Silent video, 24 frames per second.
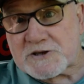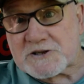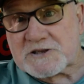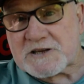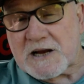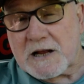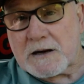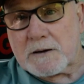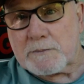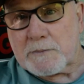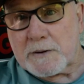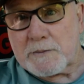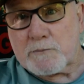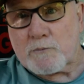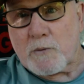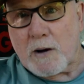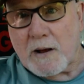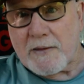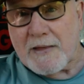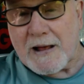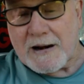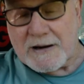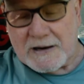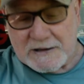a settlement
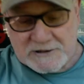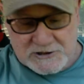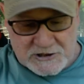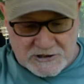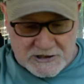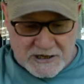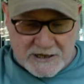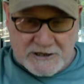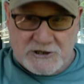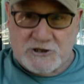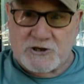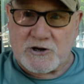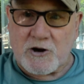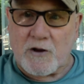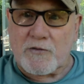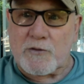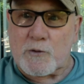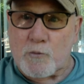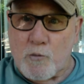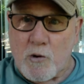by that legislation on the